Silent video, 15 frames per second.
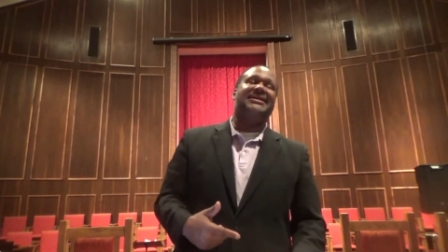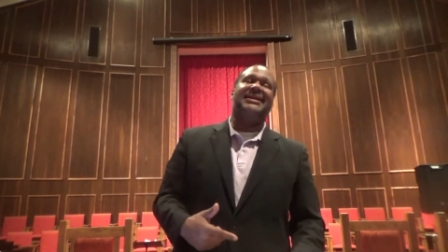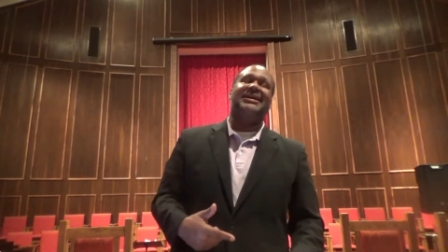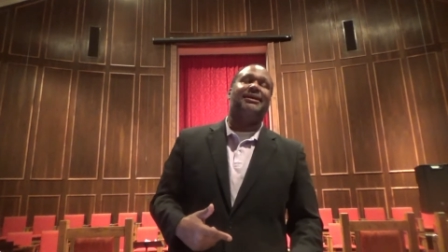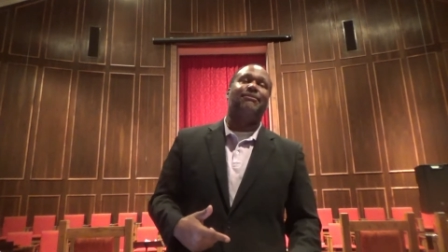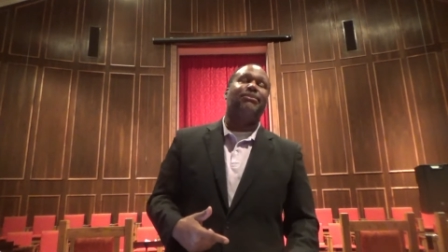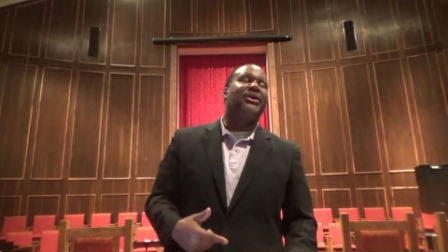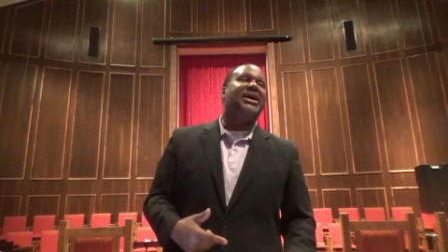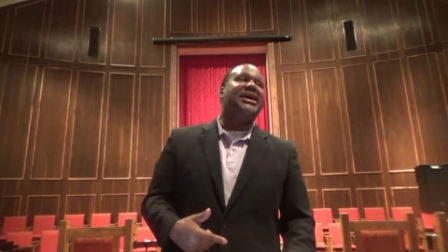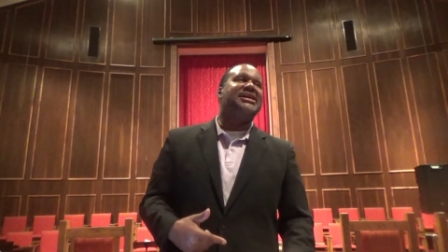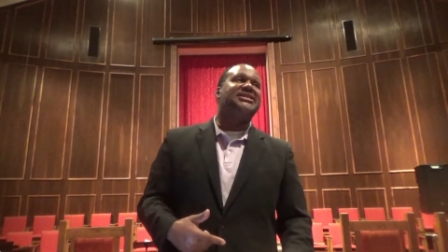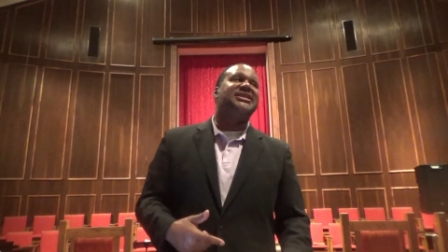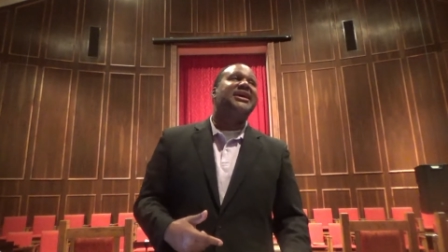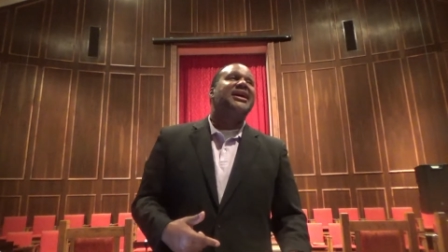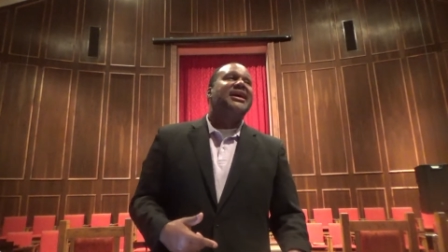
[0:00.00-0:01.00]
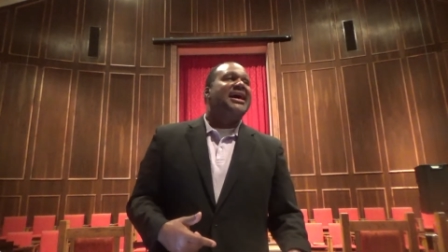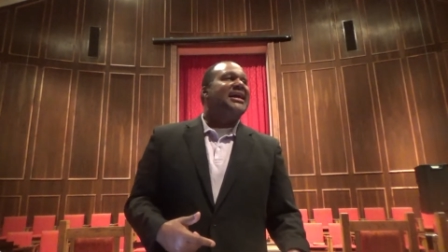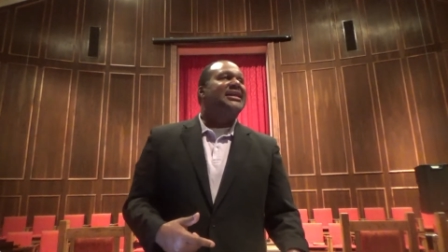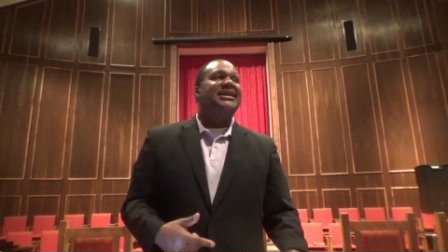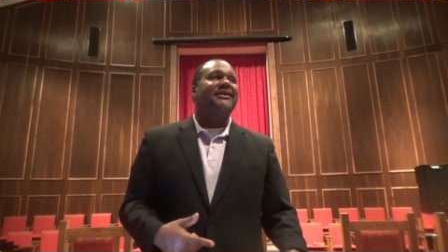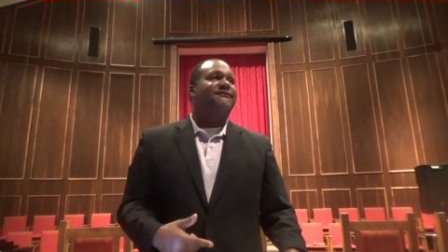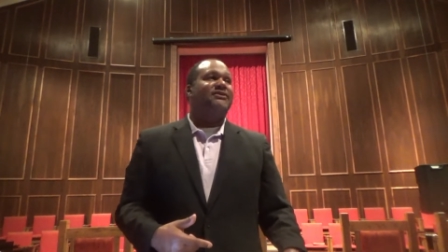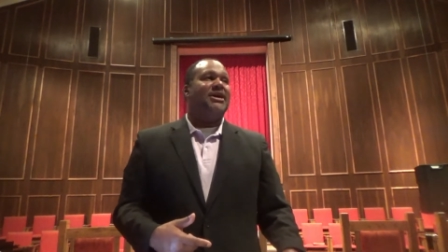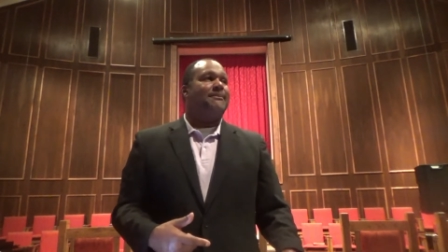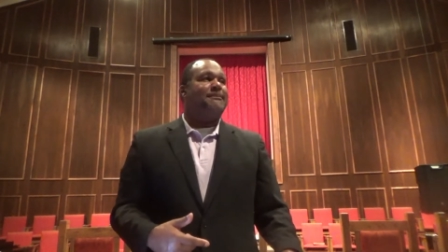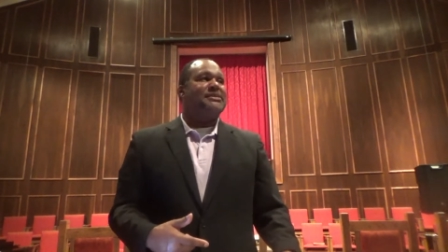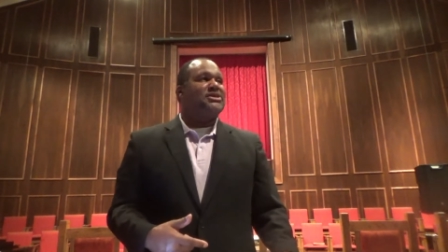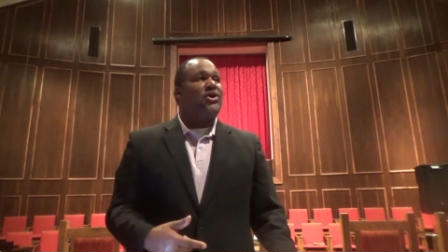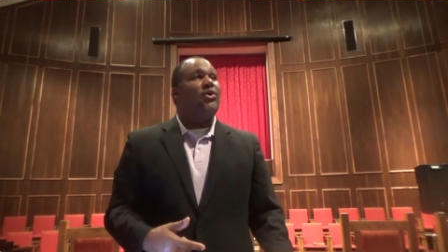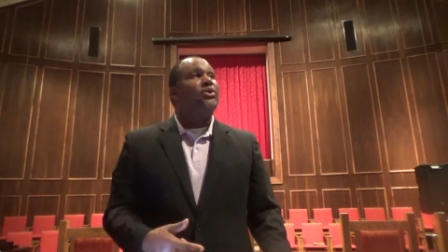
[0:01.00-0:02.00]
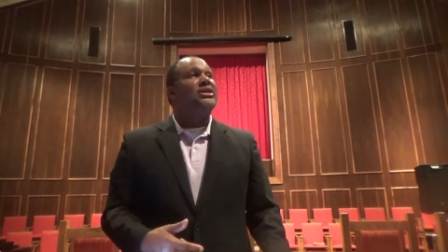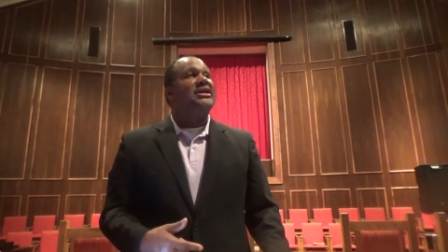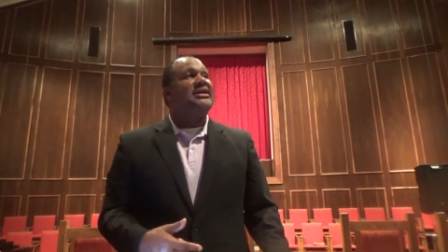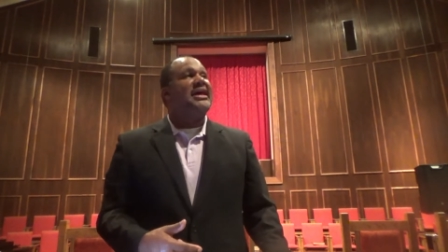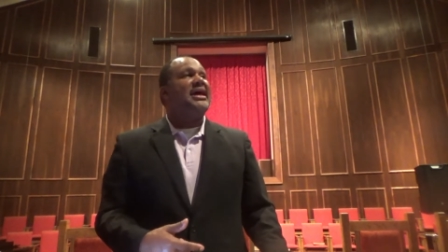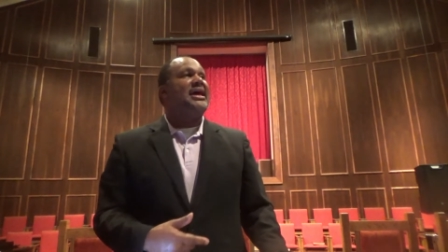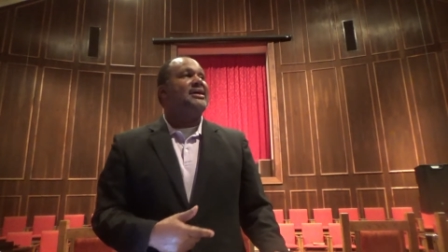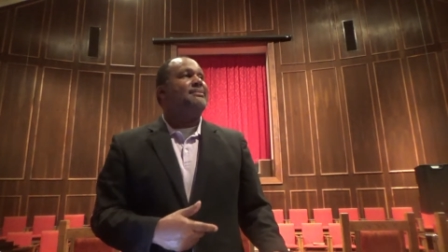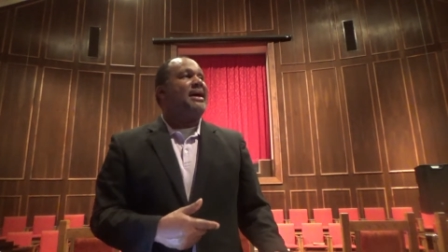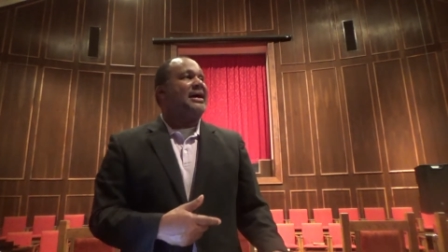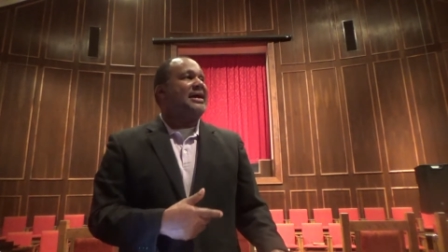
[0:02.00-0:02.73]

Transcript: that'll praise and lift up his holy name.